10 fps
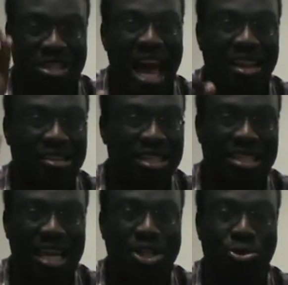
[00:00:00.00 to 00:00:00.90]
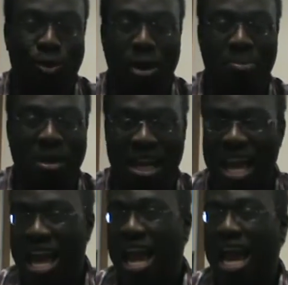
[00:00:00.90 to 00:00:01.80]
that, there's incestual whipping,
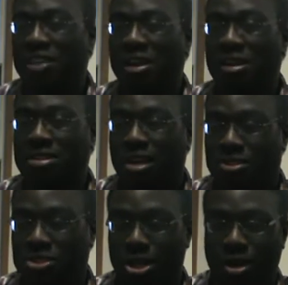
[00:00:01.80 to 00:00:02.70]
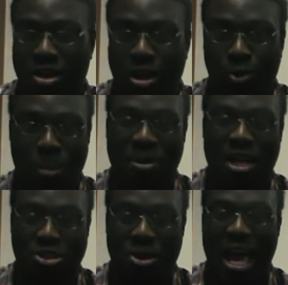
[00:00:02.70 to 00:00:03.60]
and there's also a girl whipping
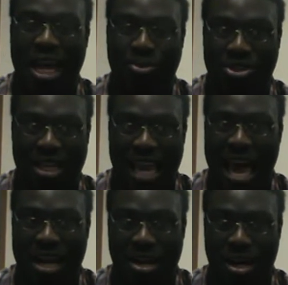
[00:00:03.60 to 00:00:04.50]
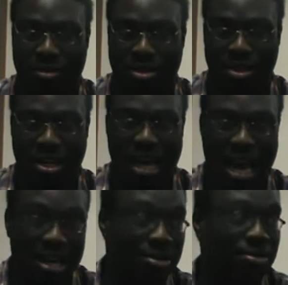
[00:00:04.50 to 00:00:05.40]
a dragon with a gag on,
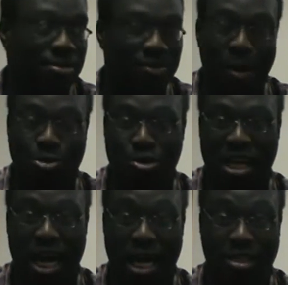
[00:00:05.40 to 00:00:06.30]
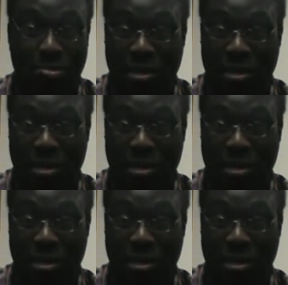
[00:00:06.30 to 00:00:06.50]
and that was pretty hot, to